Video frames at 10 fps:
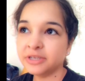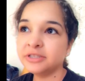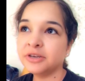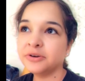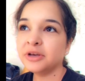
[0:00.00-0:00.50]

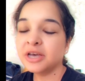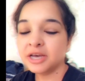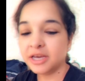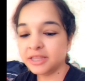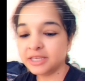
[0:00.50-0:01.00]
So
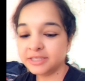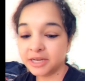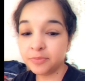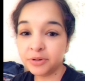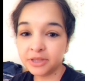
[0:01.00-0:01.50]
they
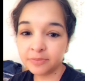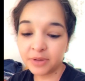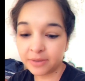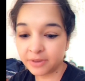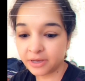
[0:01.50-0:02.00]
say to put the
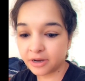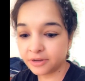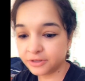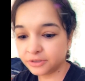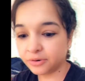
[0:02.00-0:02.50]
baby
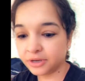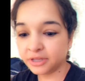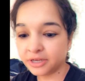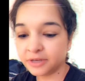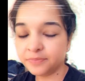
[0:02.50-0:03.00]
on the
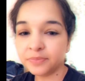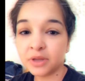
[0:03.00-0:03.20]
toilet